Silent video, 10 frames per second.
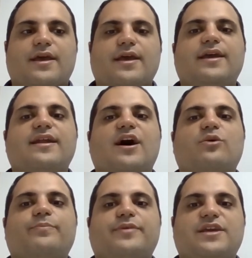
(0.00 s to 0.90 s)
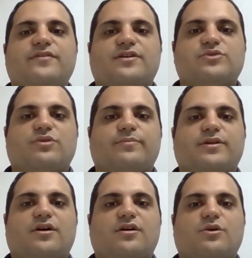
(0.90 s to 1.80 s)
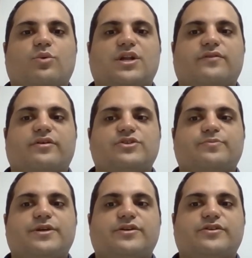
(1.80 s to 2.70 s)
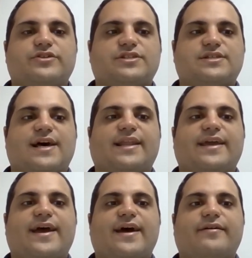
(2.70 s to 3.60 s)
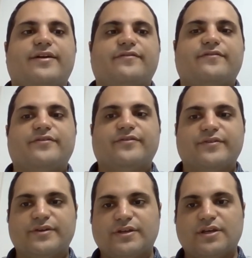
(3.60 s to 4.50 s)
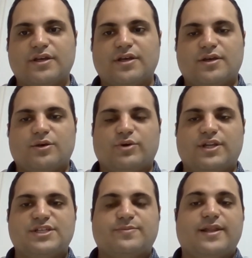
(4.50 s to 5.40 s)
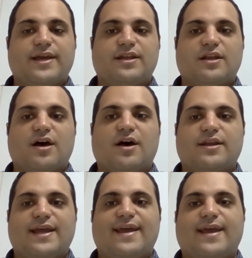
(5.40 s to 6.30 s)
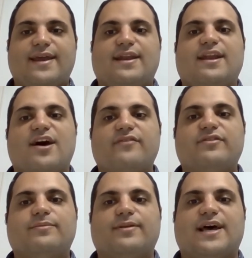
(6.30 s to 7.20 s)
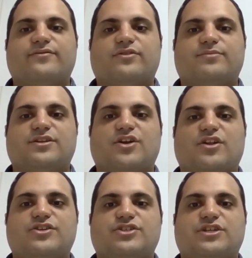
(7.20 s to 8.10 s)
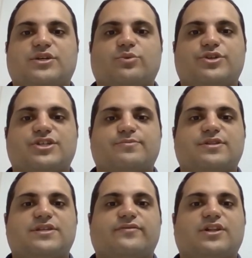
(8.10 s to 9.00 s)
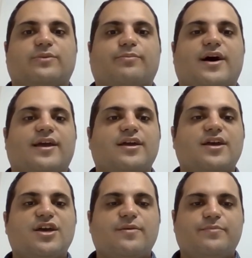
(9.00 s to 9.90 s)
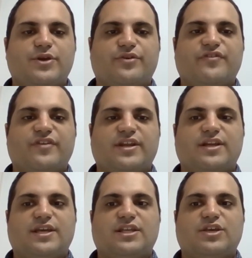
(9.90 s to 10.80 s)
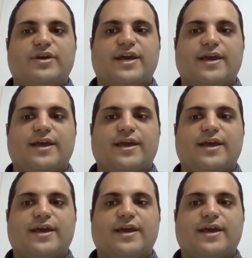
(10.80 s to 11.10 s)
In our PFAS webinar, one of our speakers, Tali Harif, will explain on a novel platform technology which has been developed by Purefinity in UK.